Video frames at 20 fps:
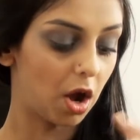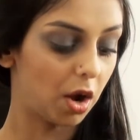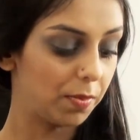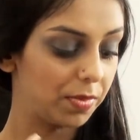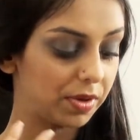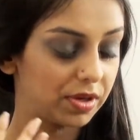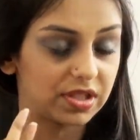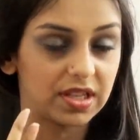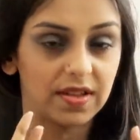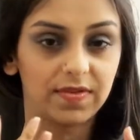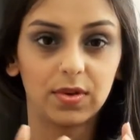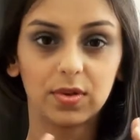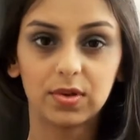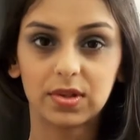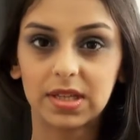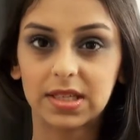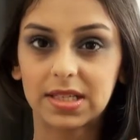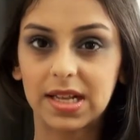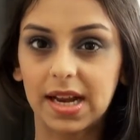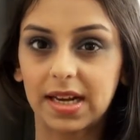because I've used
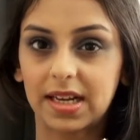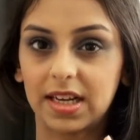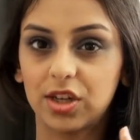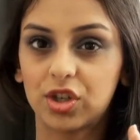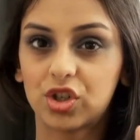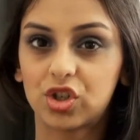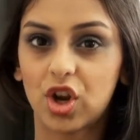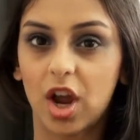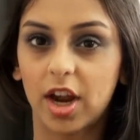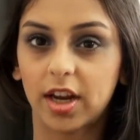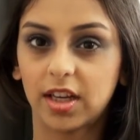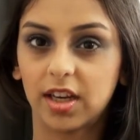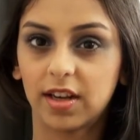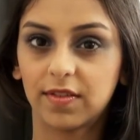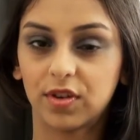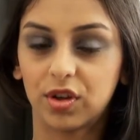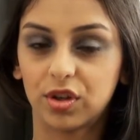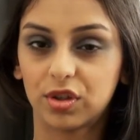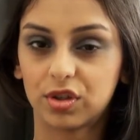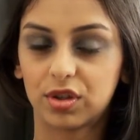a slightly shinier
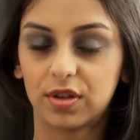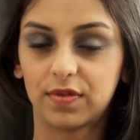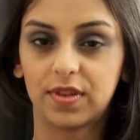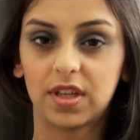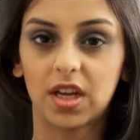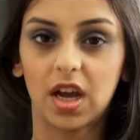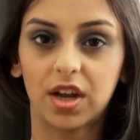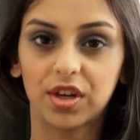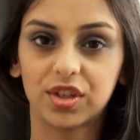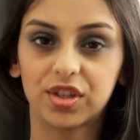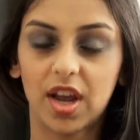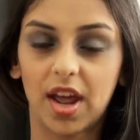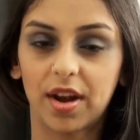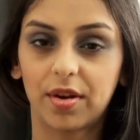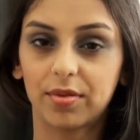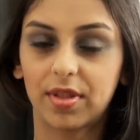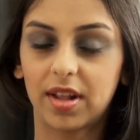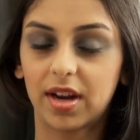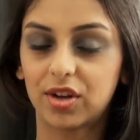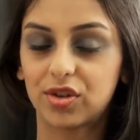version of the
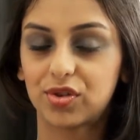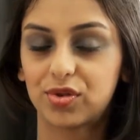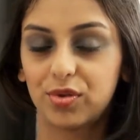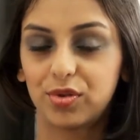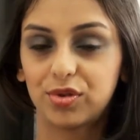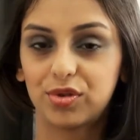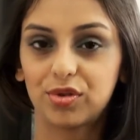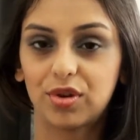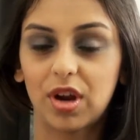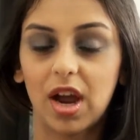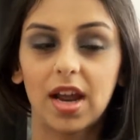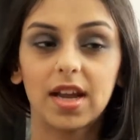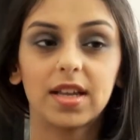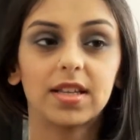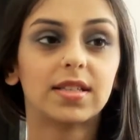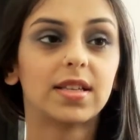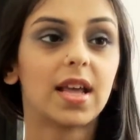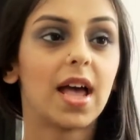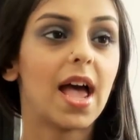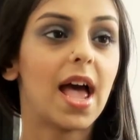eyeshadow that I showed you
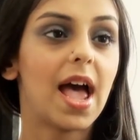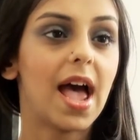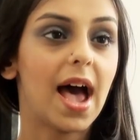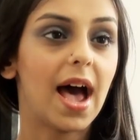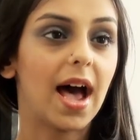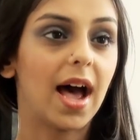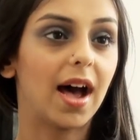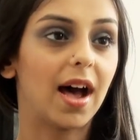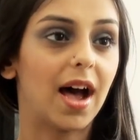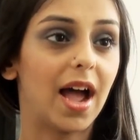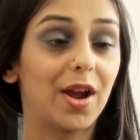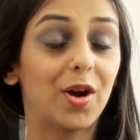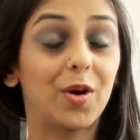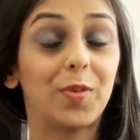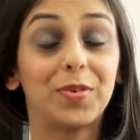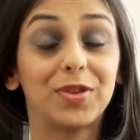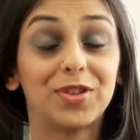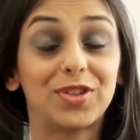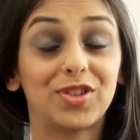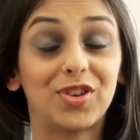guys. I
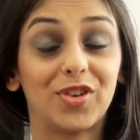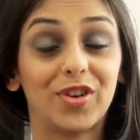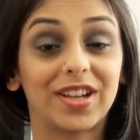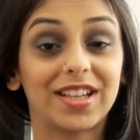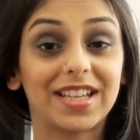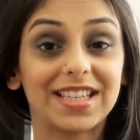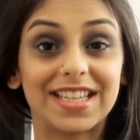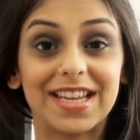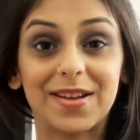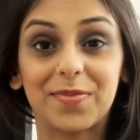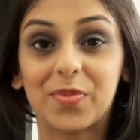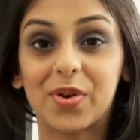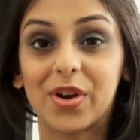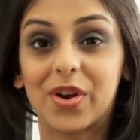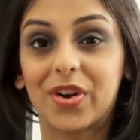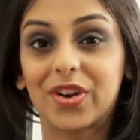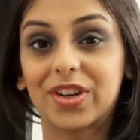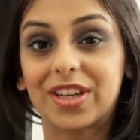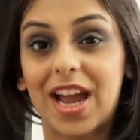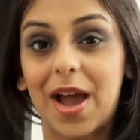hope it's showing the same way
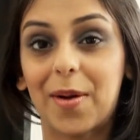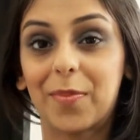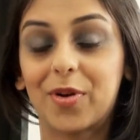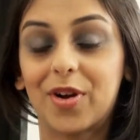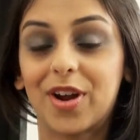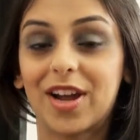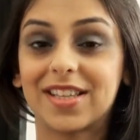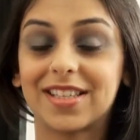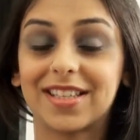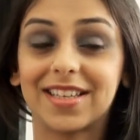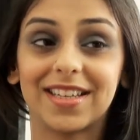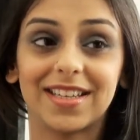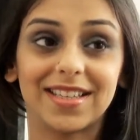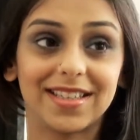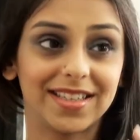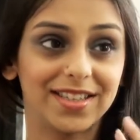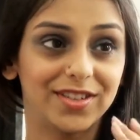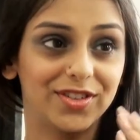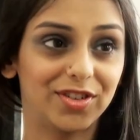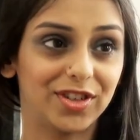on camera as it is
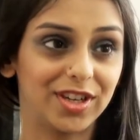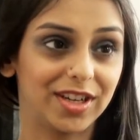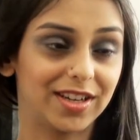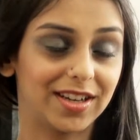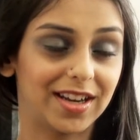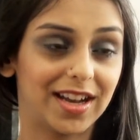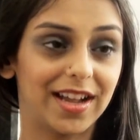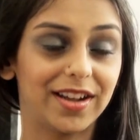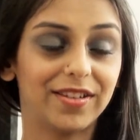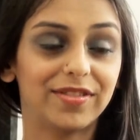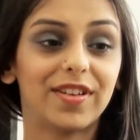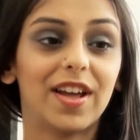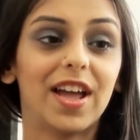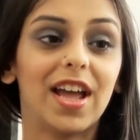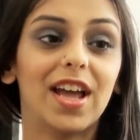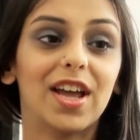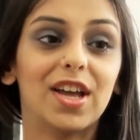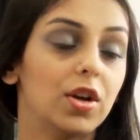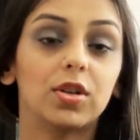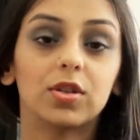in real life.
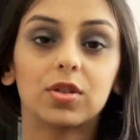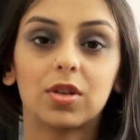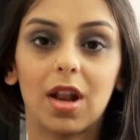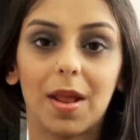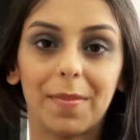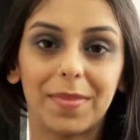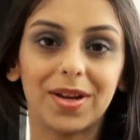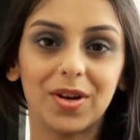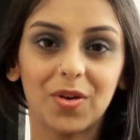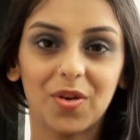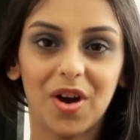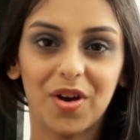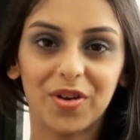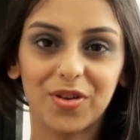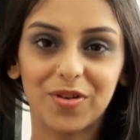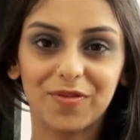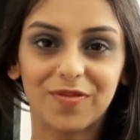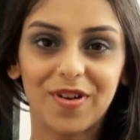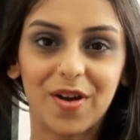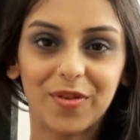So let me know how
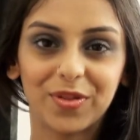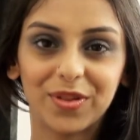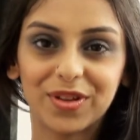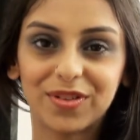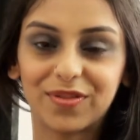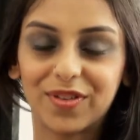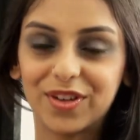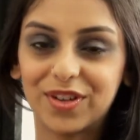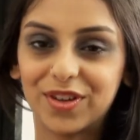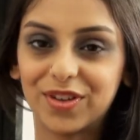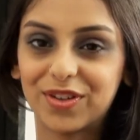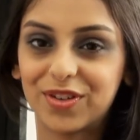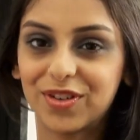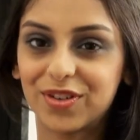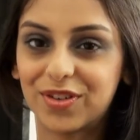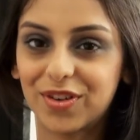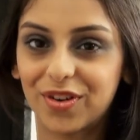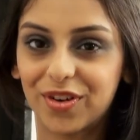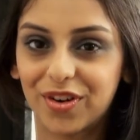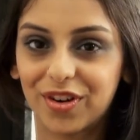you found this video
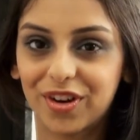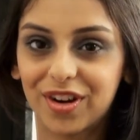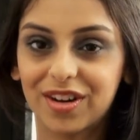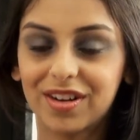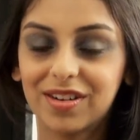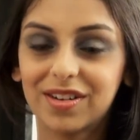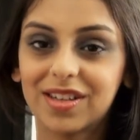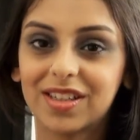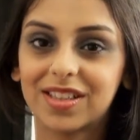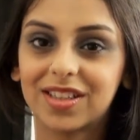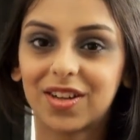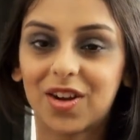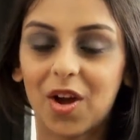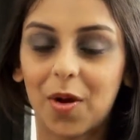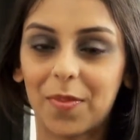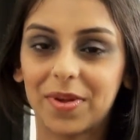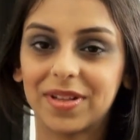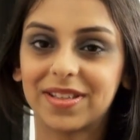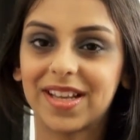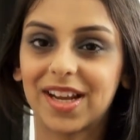tutorial in the
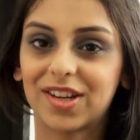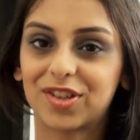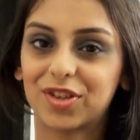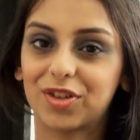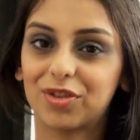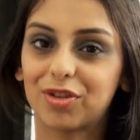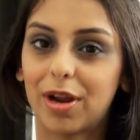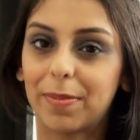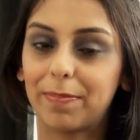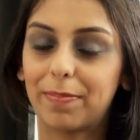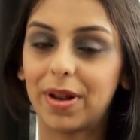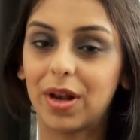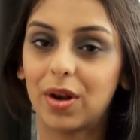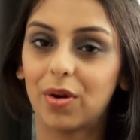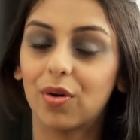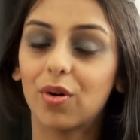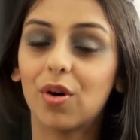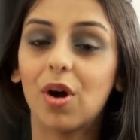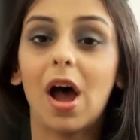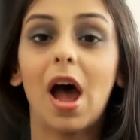comment section right
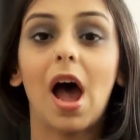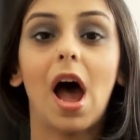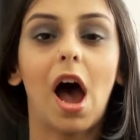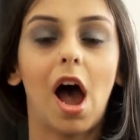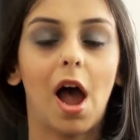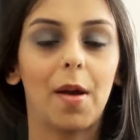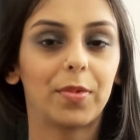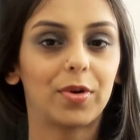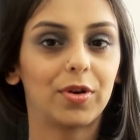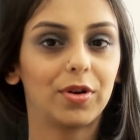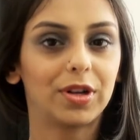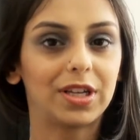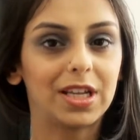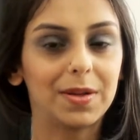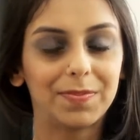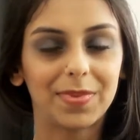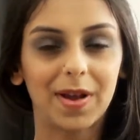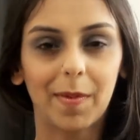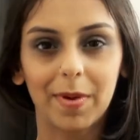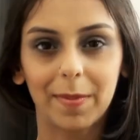below. I'm going to
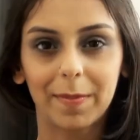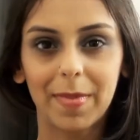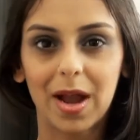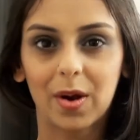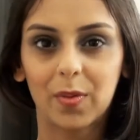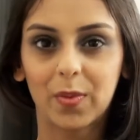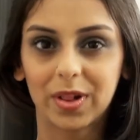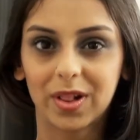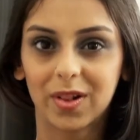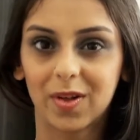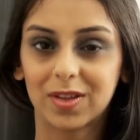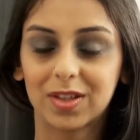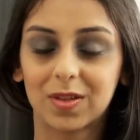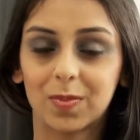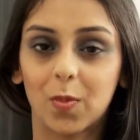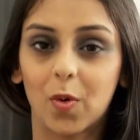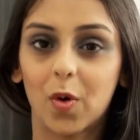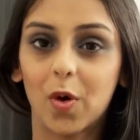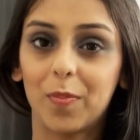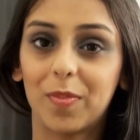keep coming back with lots
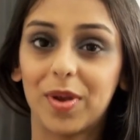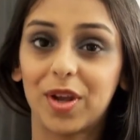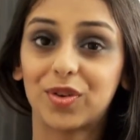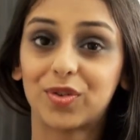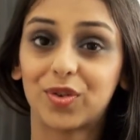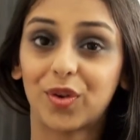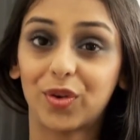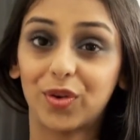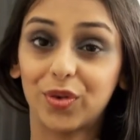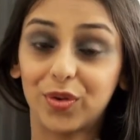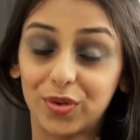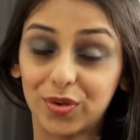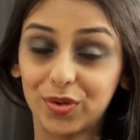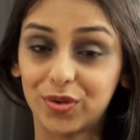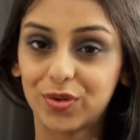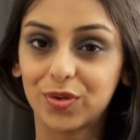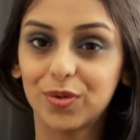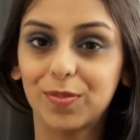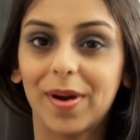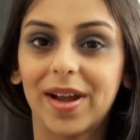more. Make sure you do
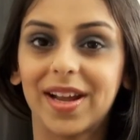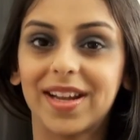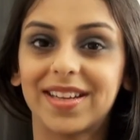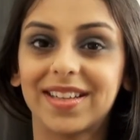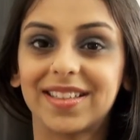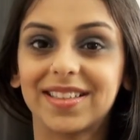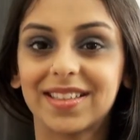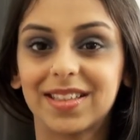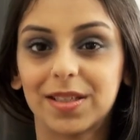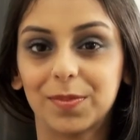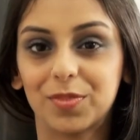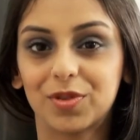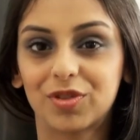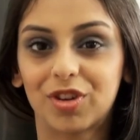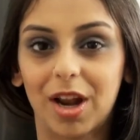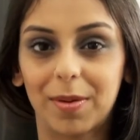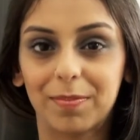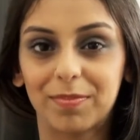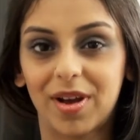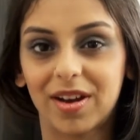too by hitting the
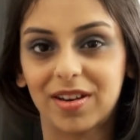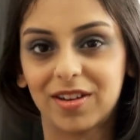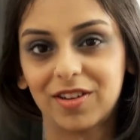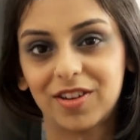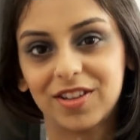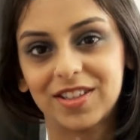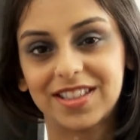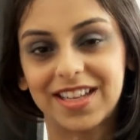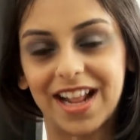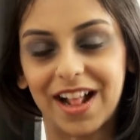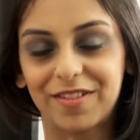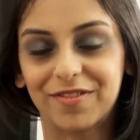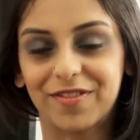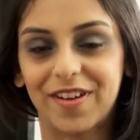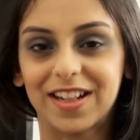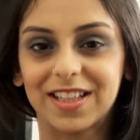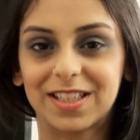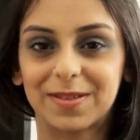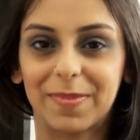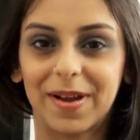subscribe button on Style
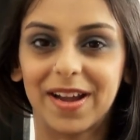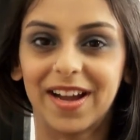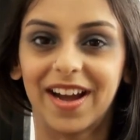Files by